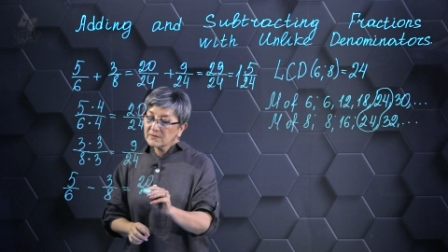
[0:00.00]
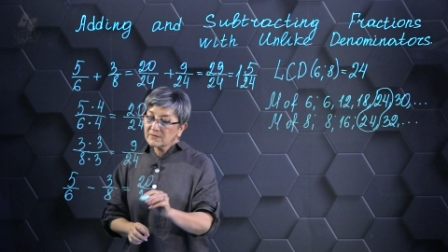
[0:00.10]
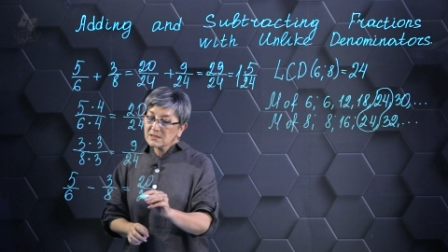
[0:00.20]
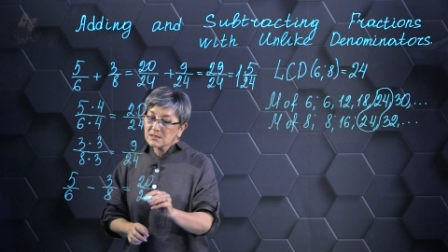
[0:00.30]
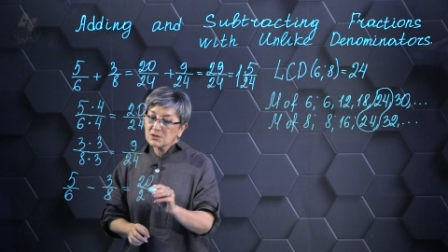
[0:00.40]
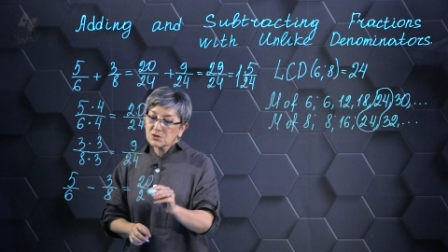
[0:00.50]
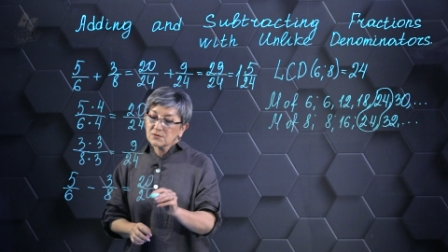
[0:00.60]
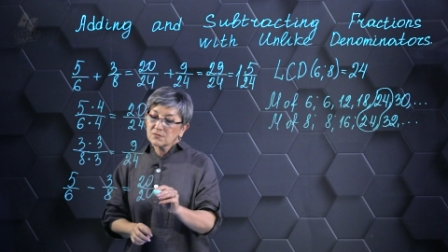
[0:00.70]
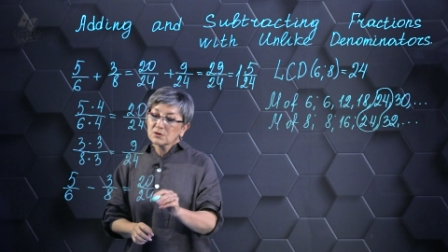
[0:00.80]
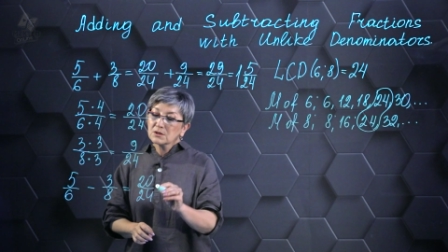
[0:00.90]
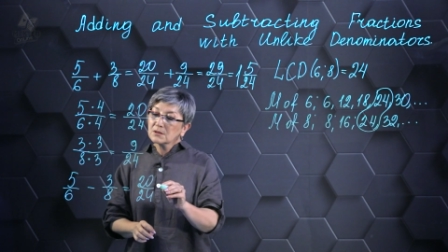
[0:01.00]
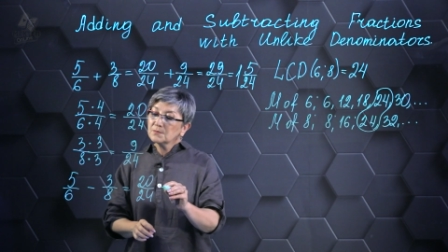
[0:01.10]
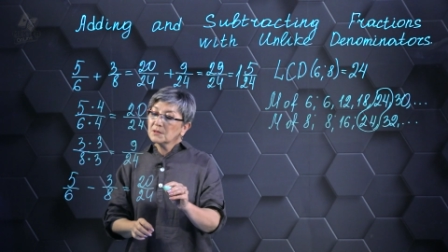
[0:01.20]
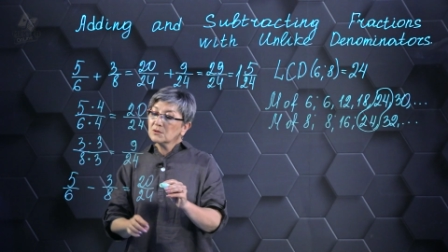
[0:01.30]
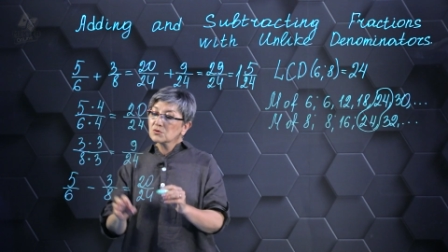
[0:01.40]
We have already
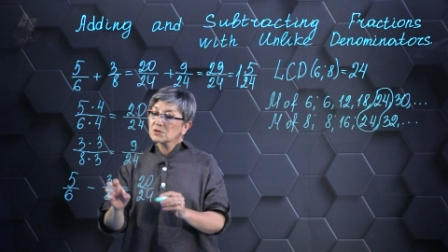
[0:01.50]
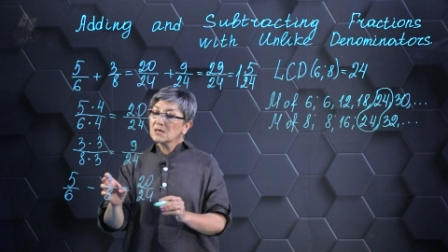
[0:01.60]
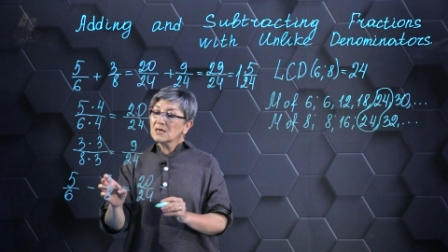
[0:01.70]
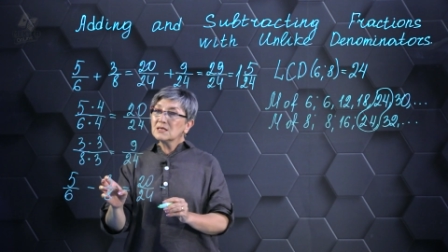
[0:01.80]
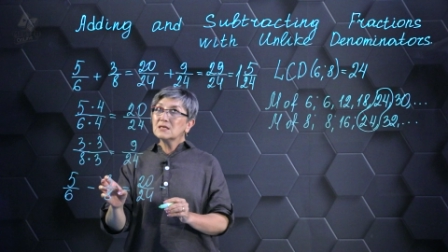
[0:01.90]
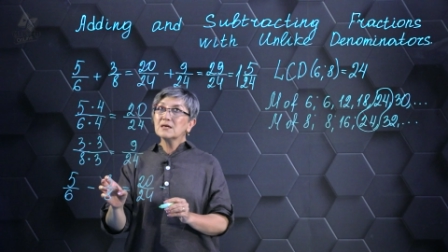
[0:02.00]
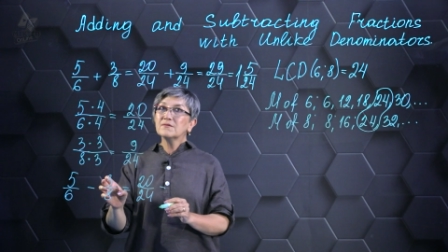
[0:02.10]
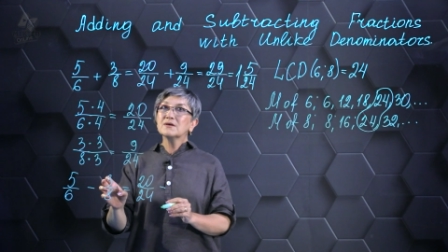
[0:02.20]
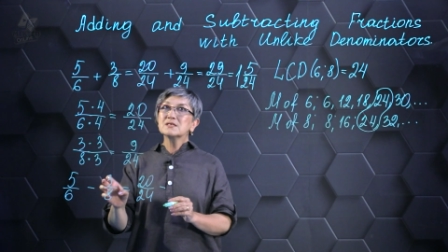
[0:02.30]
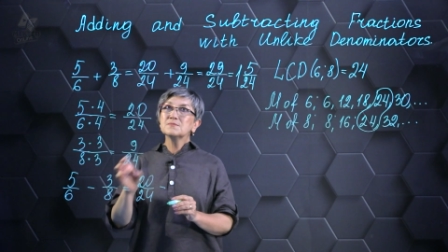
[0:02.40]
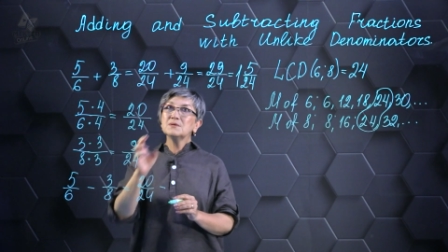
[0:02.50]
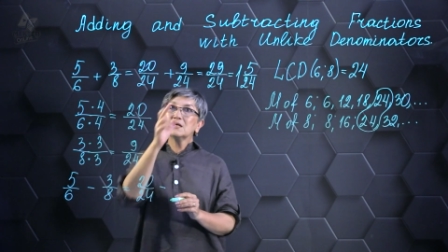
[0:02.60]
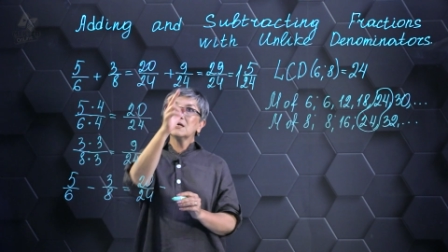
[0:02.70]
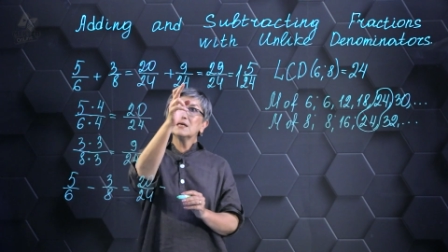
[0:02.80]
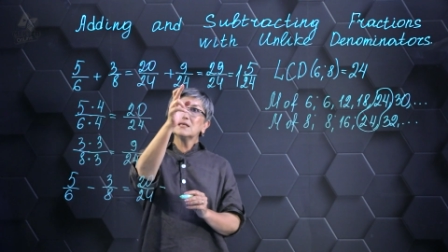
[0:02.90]
done this calculation with you,
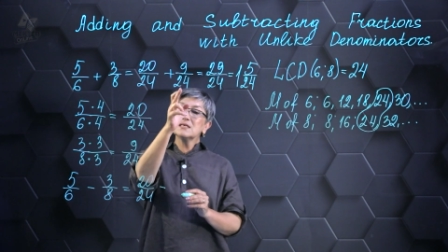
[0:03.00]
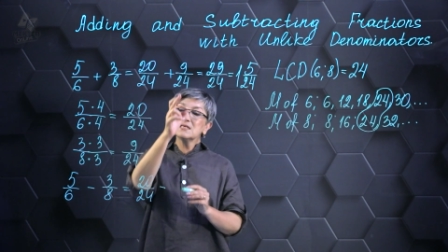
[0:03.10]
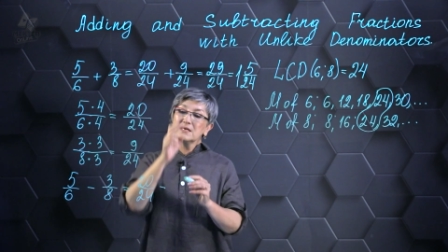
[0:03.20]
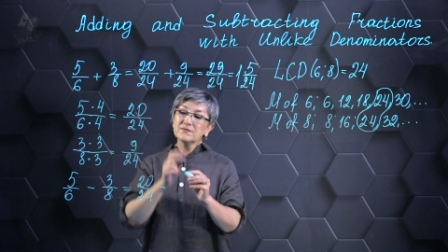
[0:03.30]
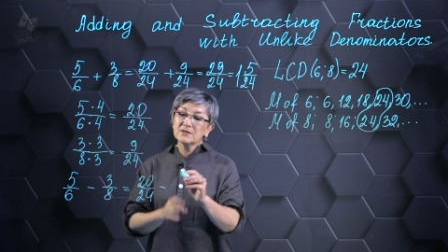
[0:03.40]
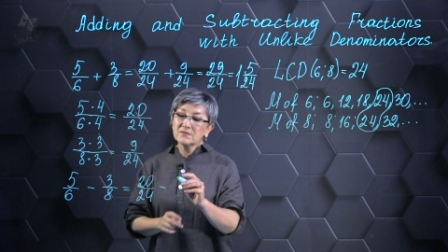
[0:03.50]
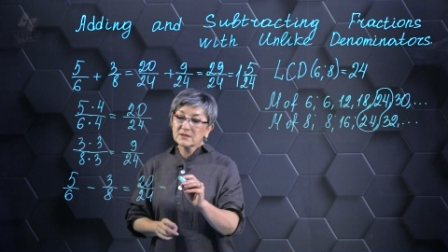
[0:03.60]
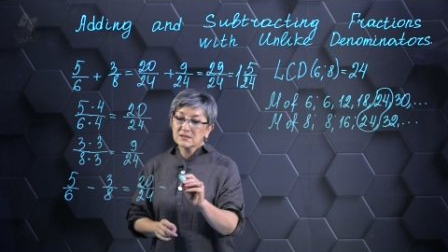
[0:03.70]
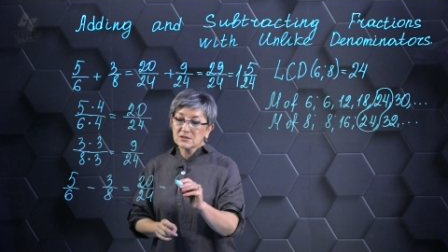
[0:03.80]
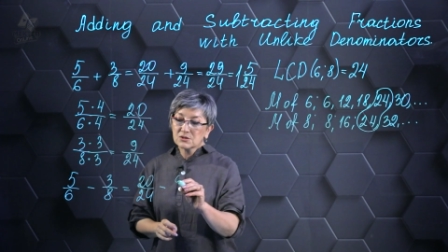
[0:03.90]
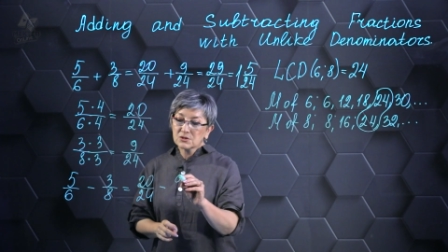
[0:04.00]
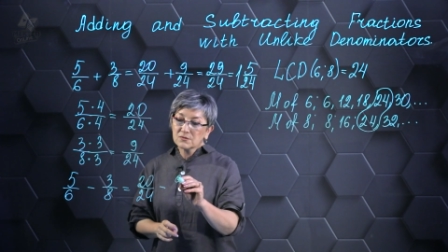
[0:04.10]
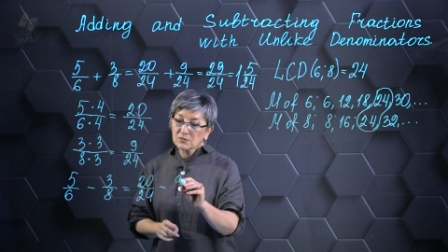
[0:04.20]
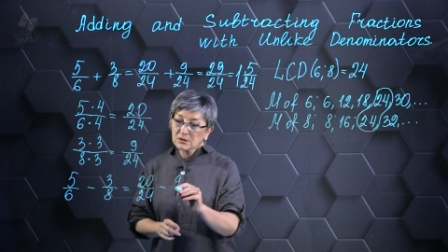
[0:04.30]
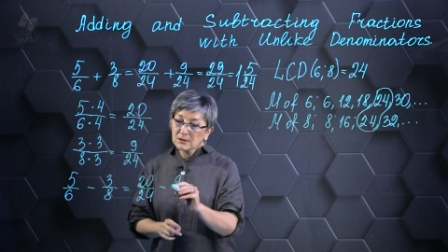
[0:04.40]
and the final
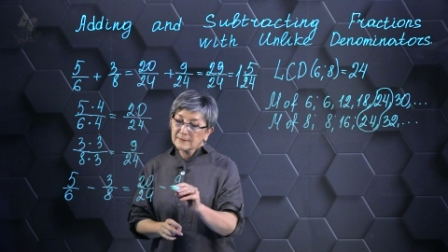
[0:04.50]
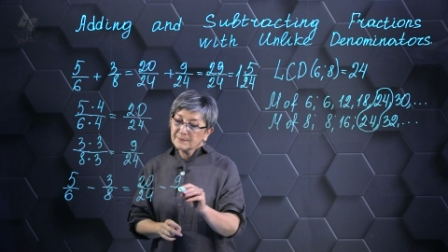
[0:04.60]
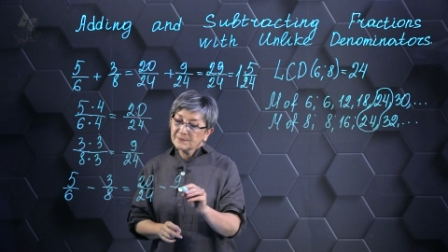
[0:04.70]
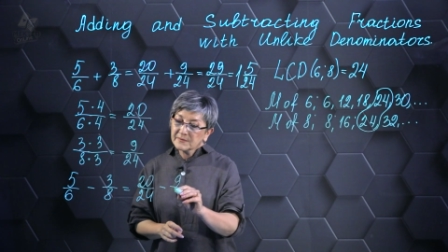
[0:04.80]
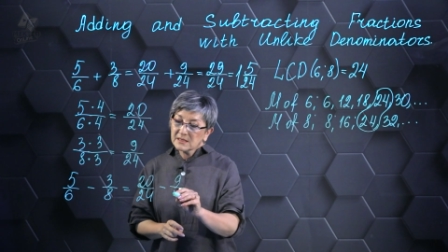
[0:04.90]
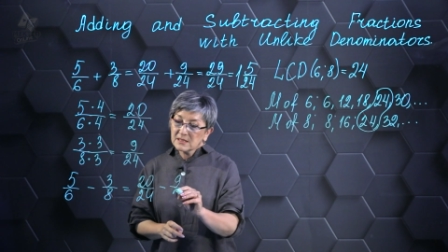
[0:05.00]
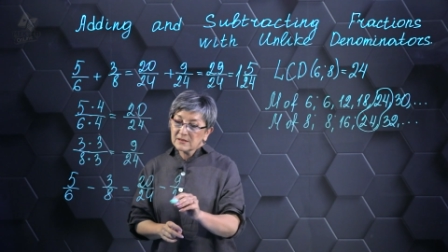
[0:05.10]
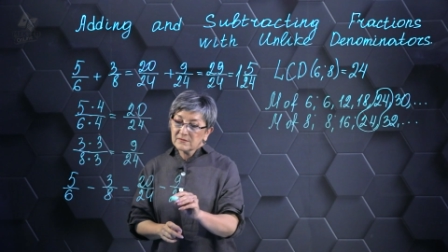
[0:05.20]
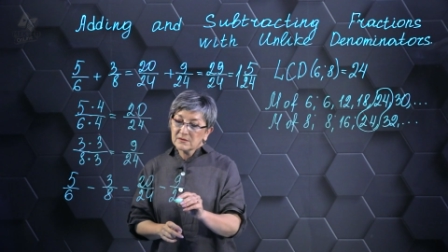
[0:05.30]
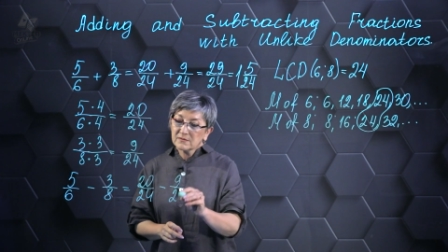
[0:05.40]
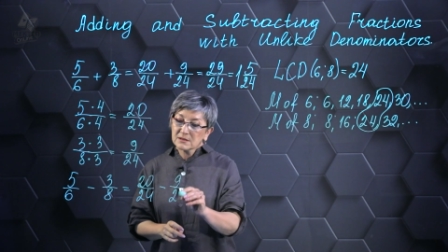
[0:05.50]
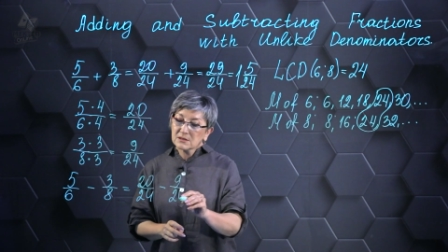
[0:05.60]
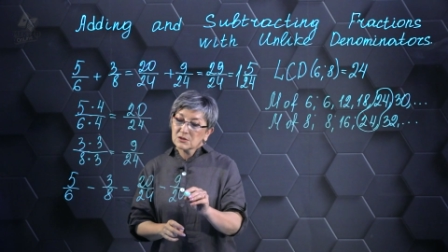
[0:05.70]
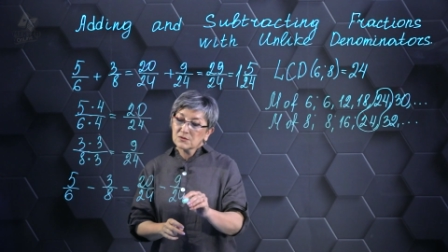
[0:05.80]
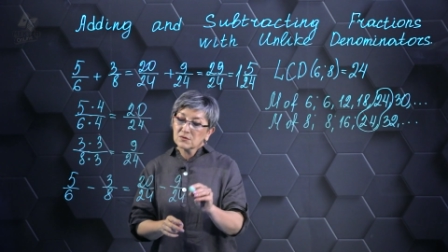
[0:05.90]
result is nine
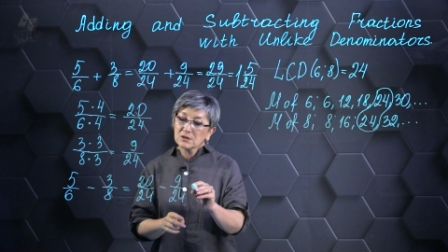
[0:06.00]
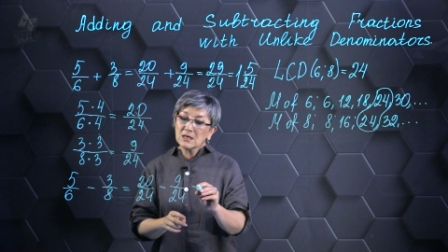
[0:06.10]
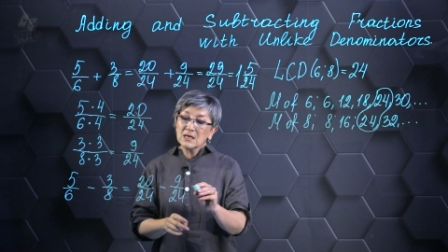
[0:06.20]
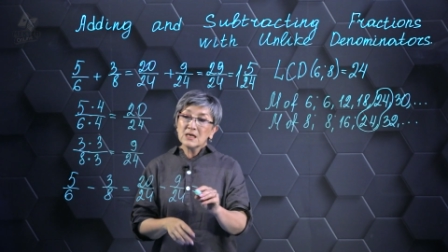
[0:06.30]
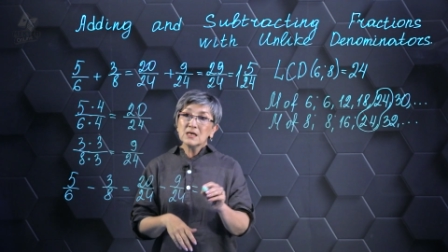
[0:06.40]
twenty-fourths.